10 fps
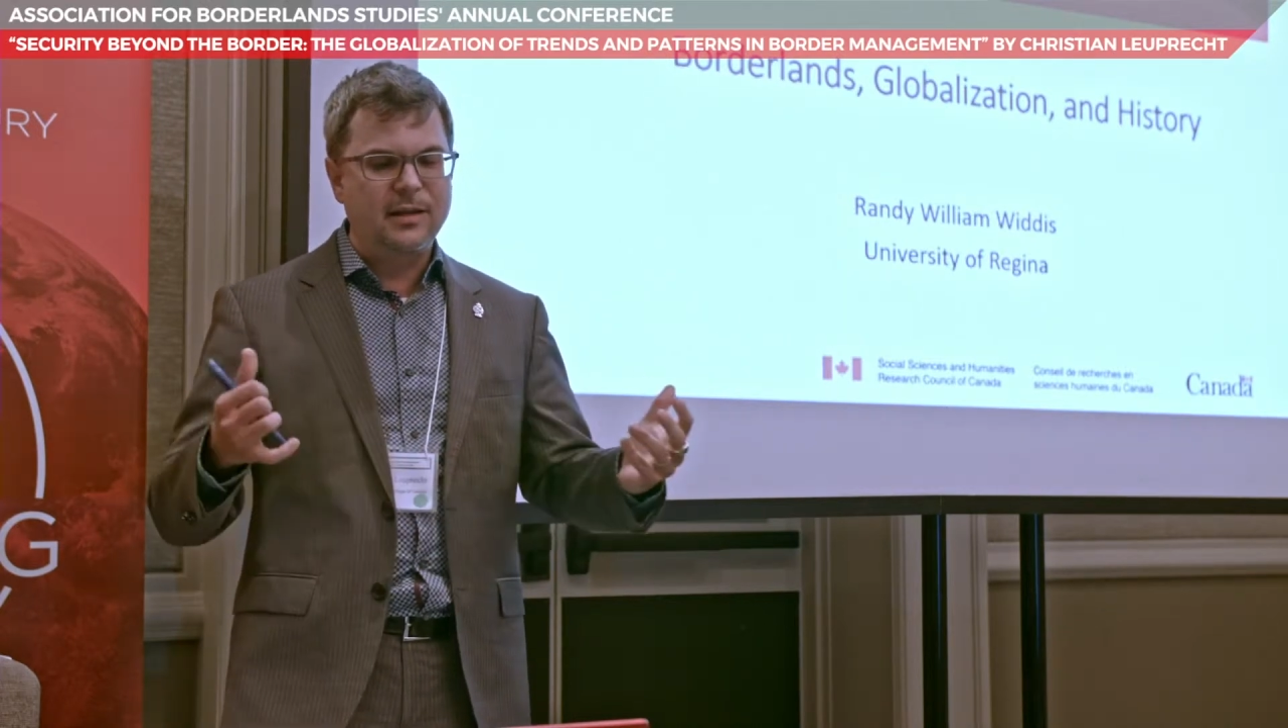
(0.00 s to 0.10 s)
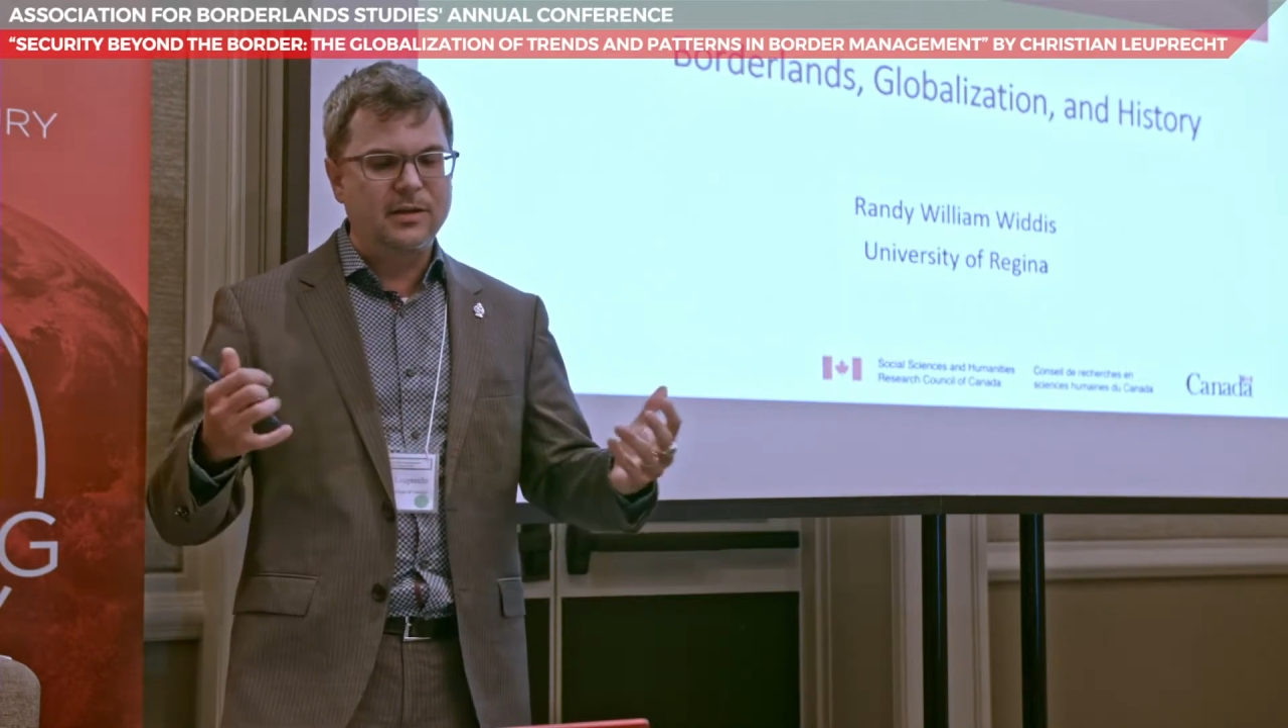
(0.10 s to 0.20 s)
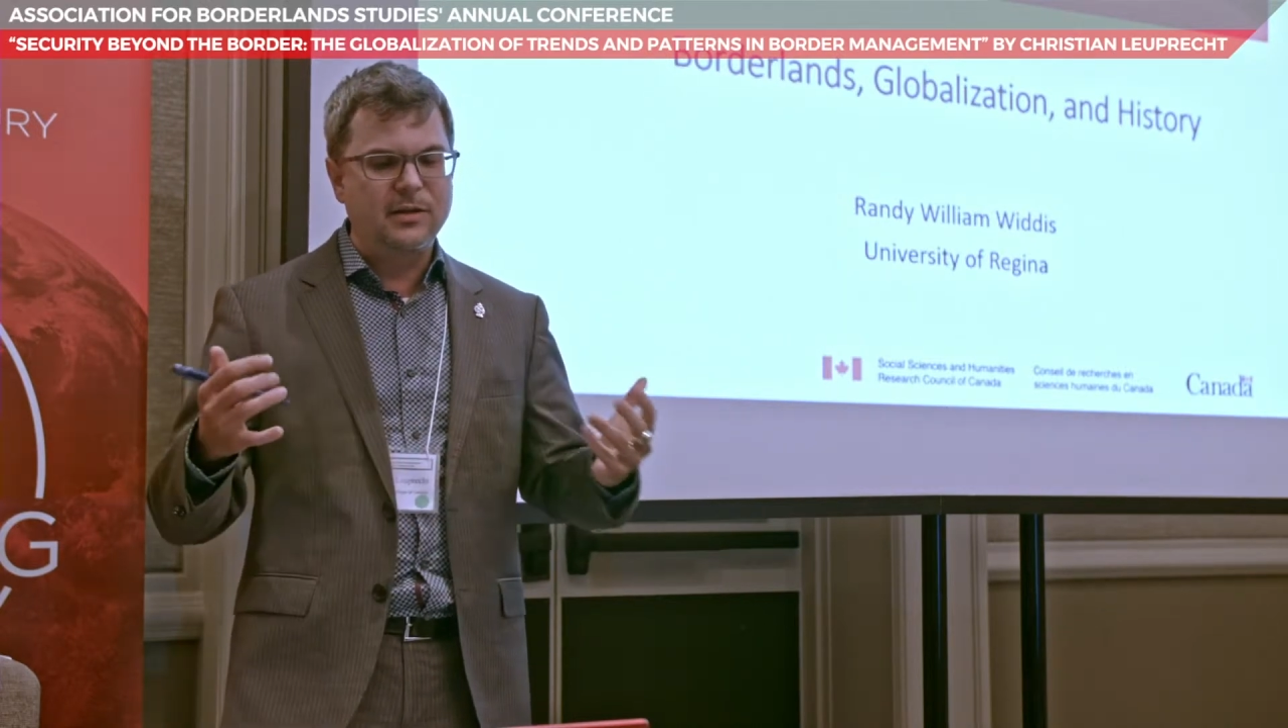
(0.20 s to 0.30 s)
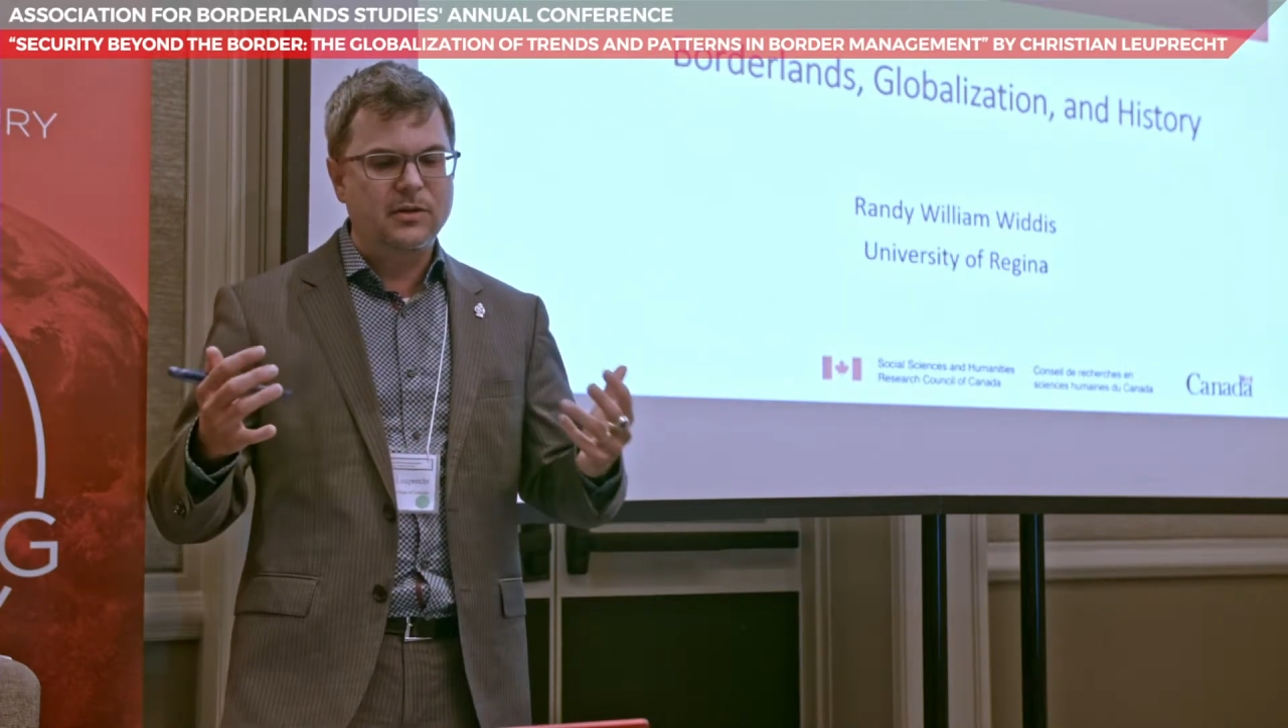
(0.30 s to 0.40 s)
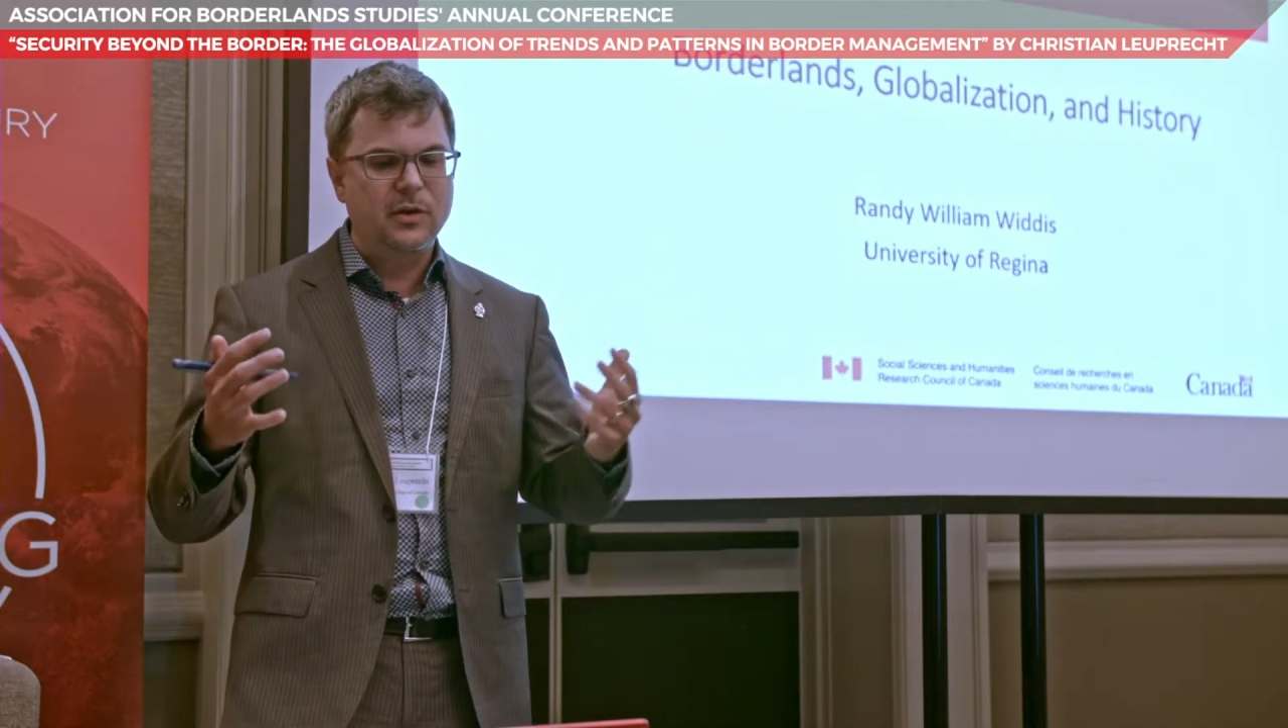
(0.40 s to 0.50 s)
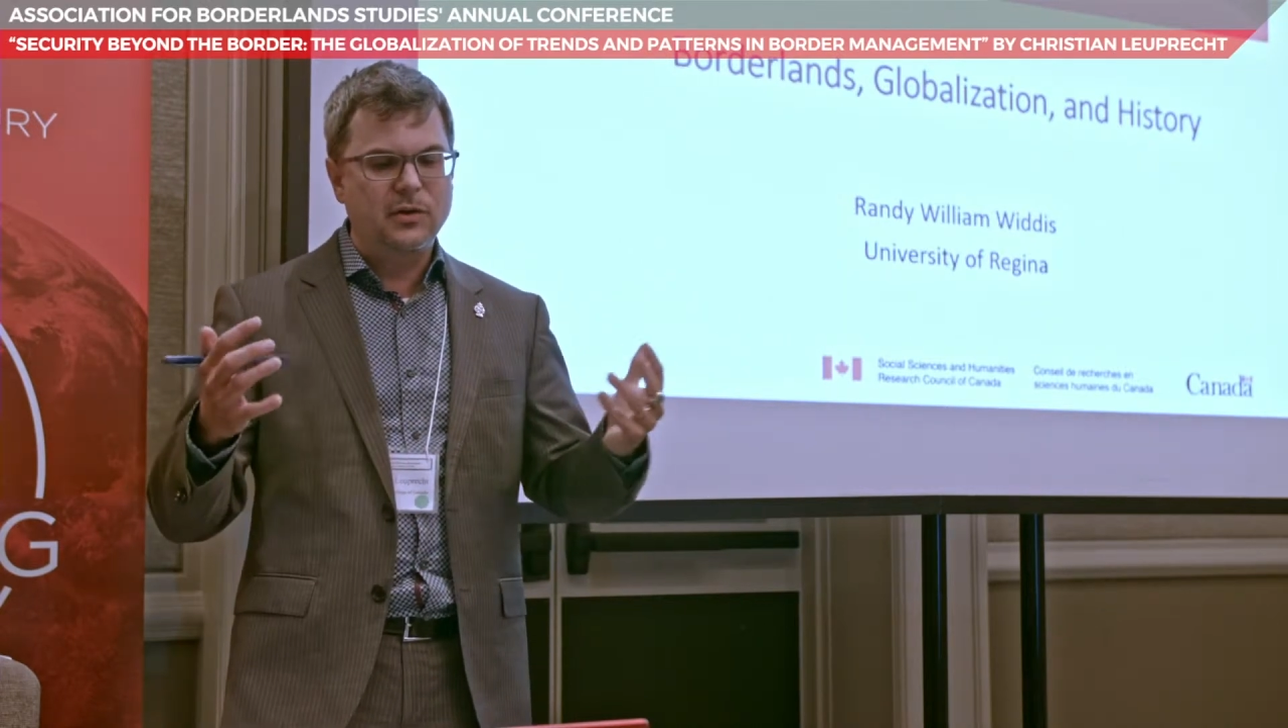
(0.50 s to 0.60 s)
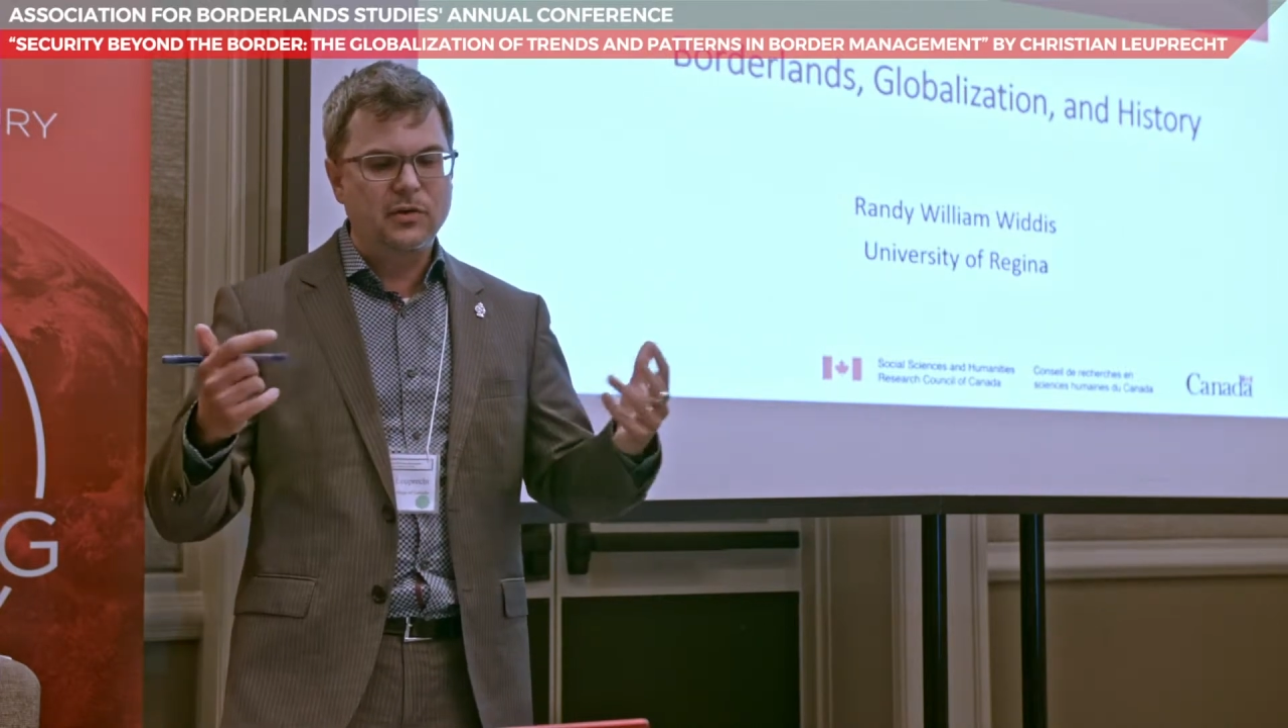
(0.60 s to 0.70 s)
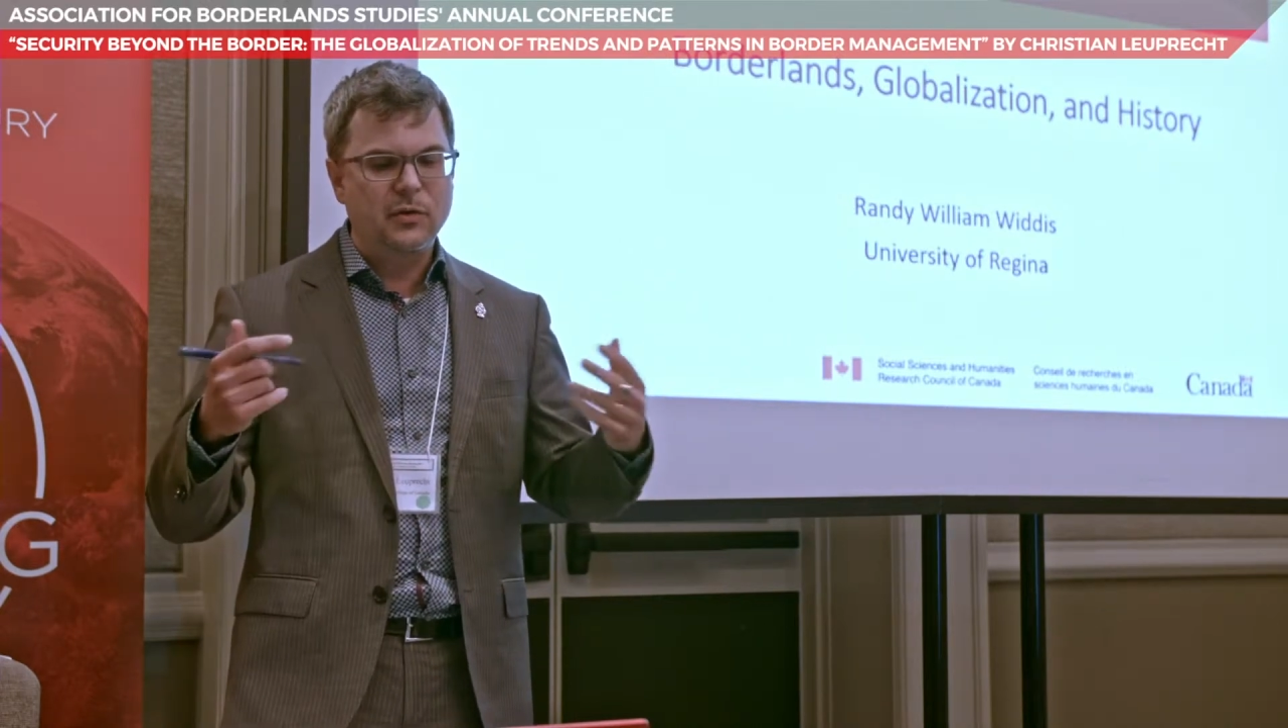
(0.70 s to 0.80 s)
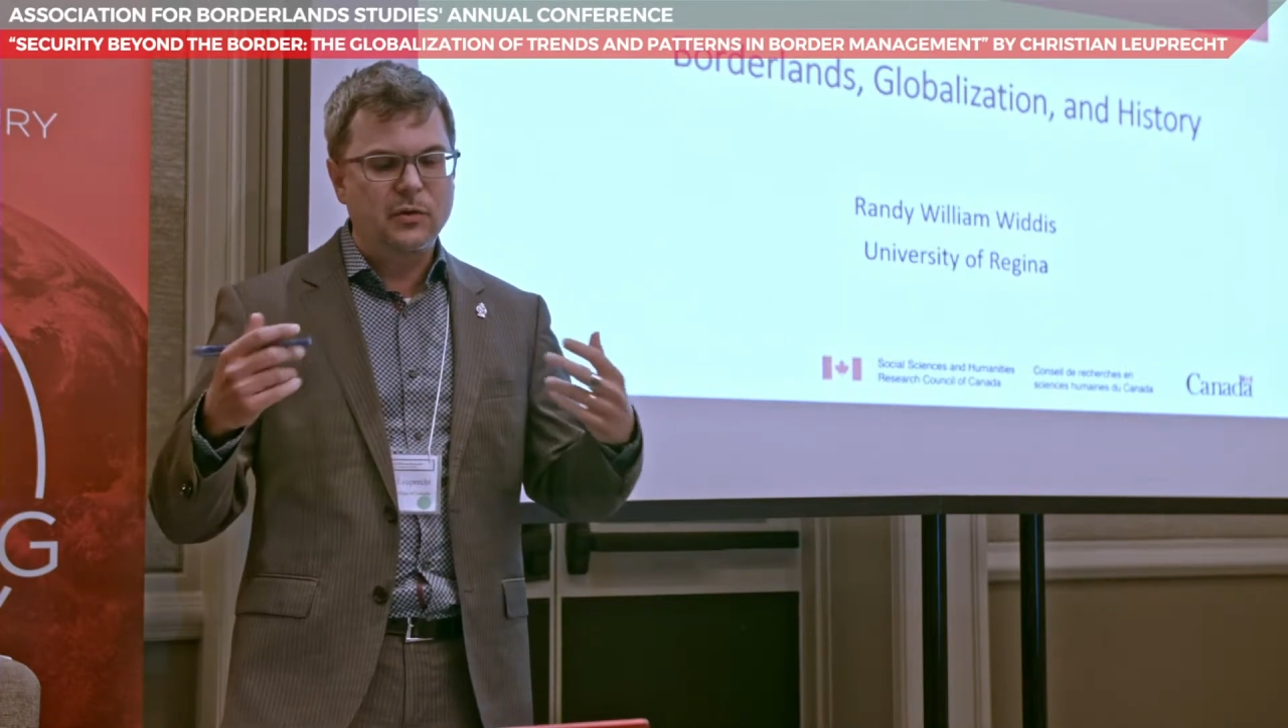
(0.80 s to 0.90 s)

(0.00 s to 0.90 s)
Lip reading: So